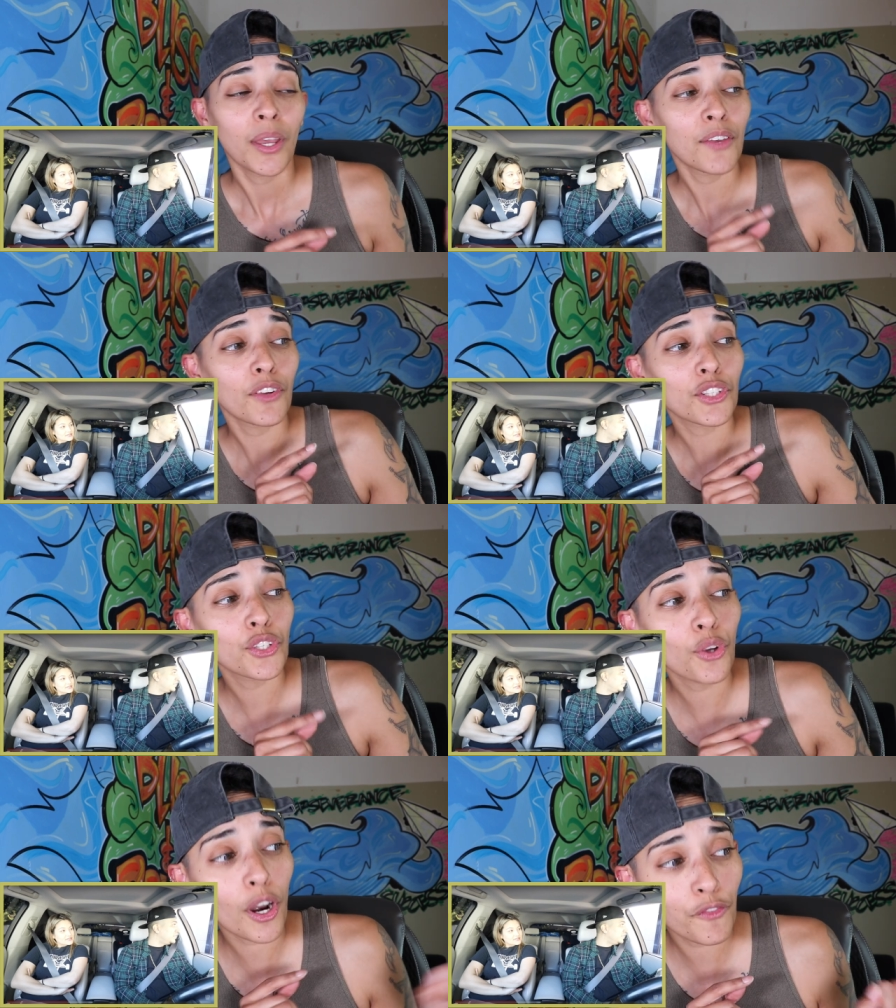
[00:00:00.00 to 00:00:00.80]
If it's
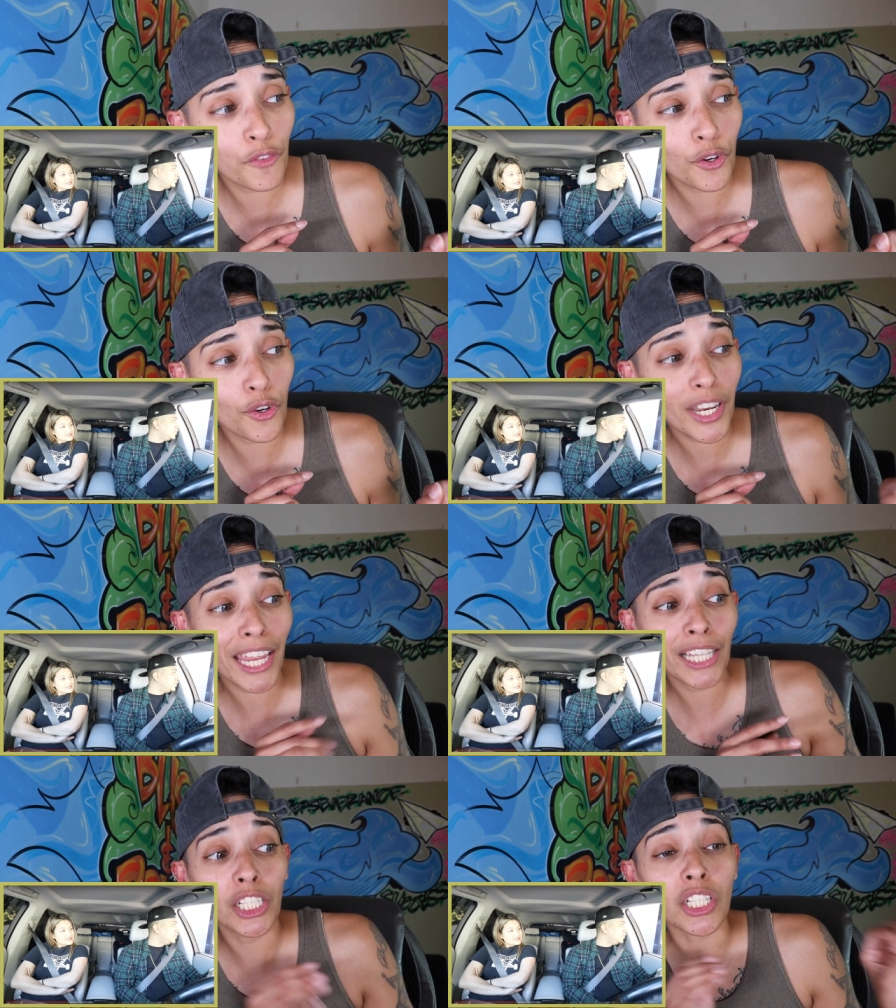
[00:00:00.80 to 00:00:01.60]
your food,
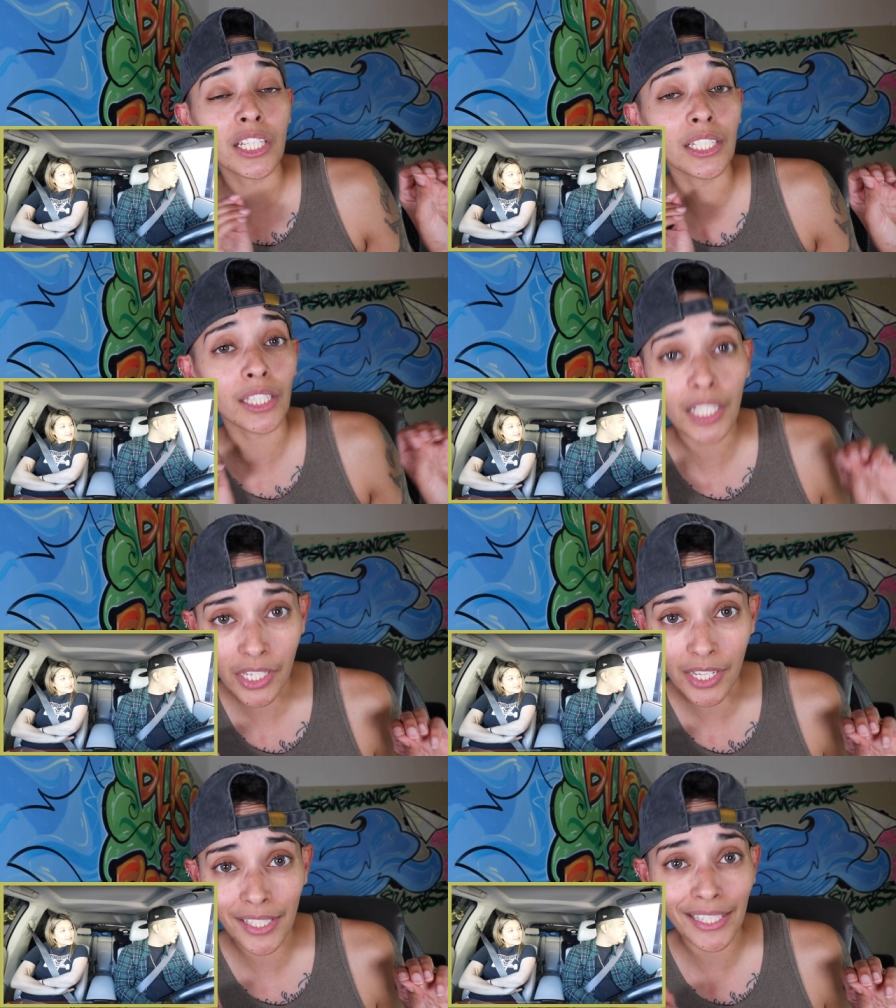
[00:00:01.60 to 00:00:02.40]
it looks
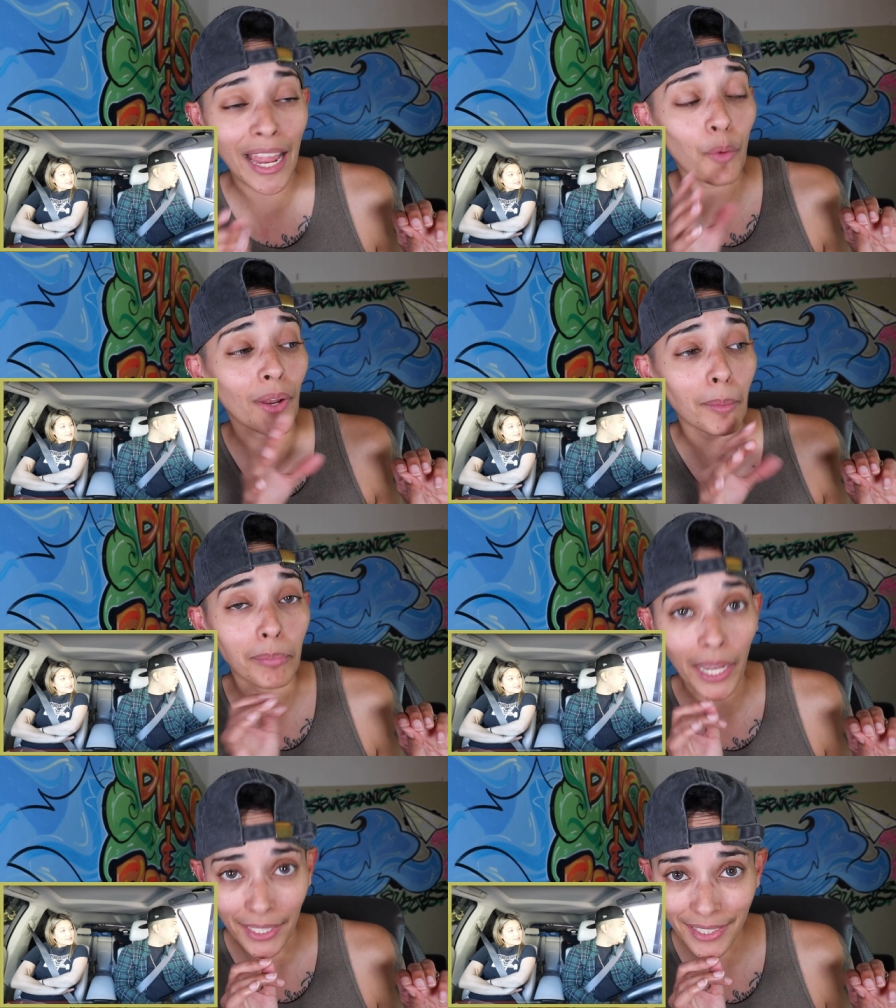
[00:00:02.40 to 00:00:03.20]
delicious and I want a
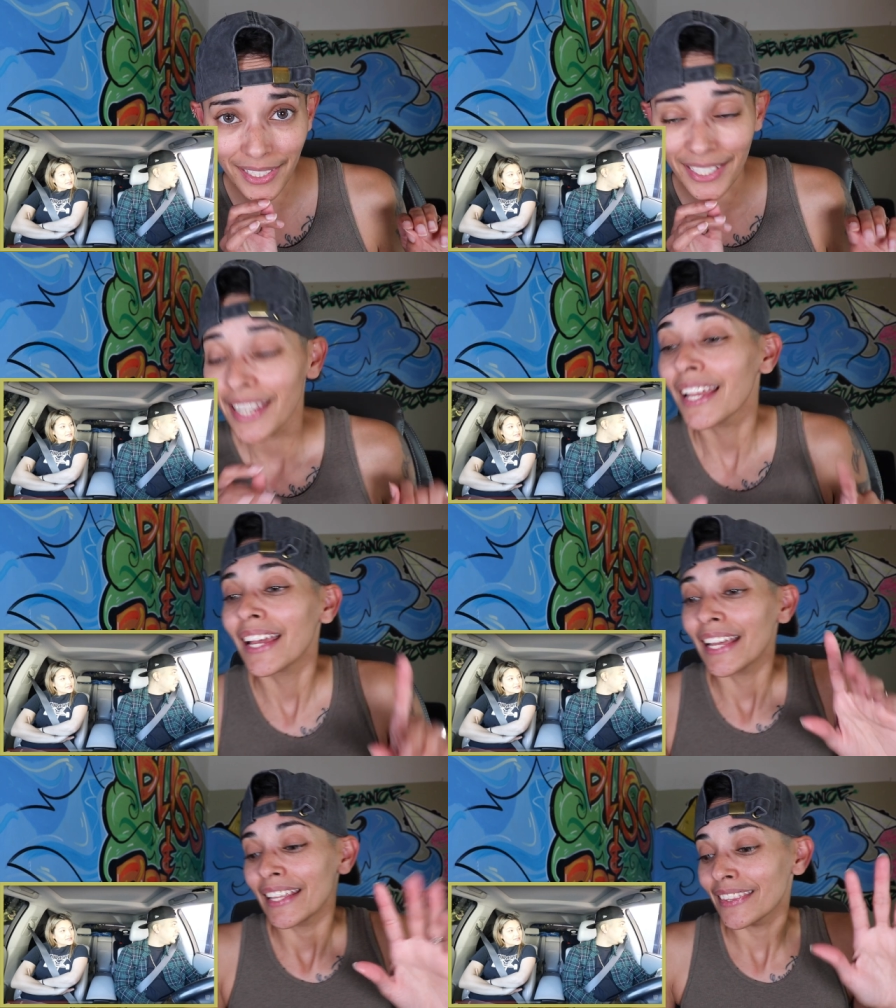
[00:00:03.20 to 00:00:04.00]
bite.
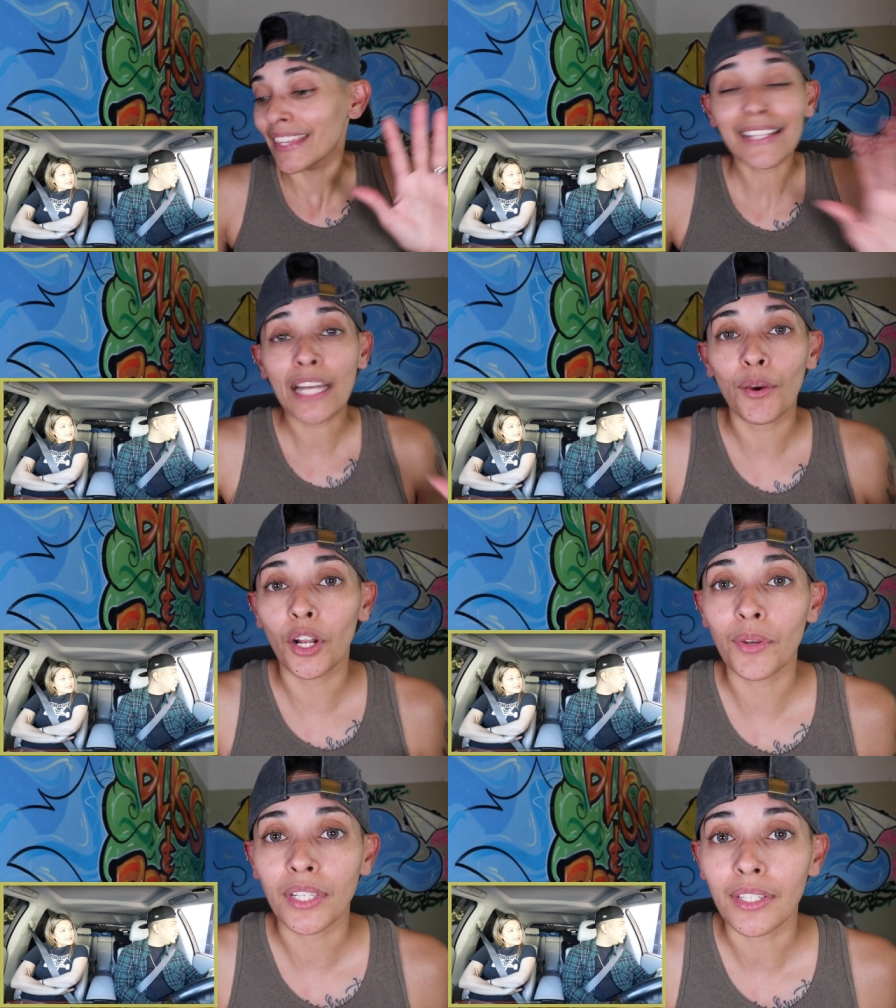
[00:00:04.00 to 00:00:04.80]
That's how it
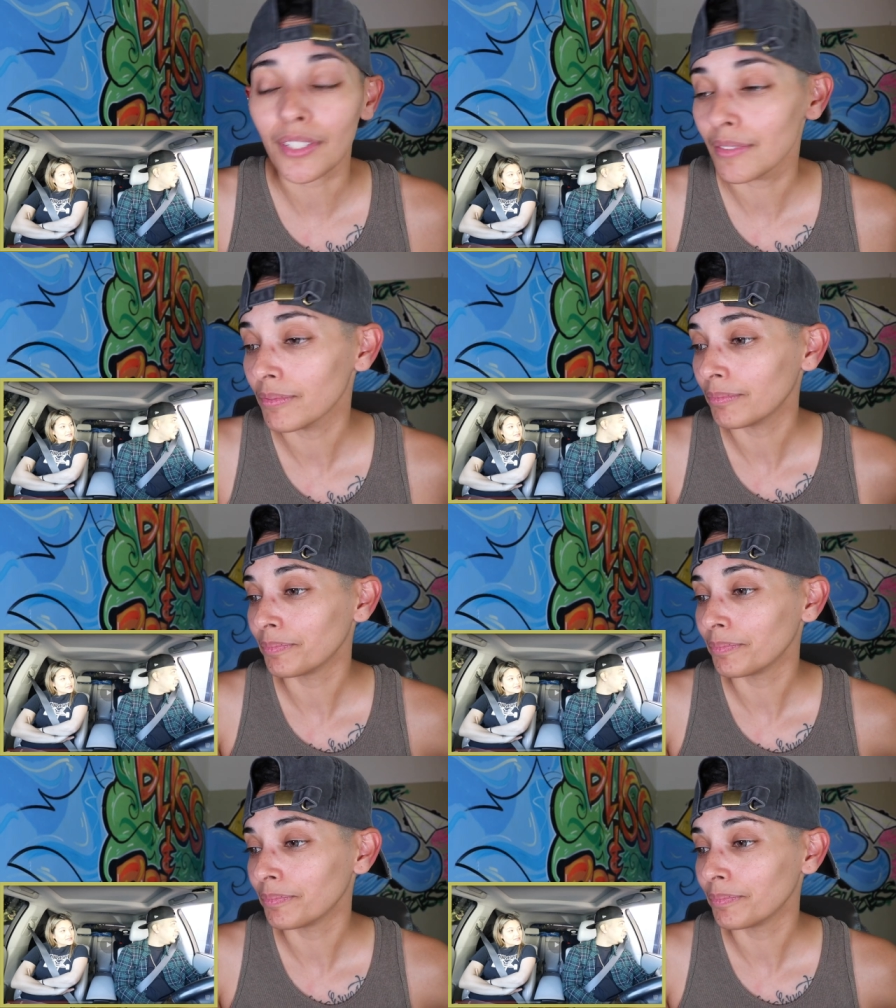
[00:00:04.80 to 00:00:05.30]
always is.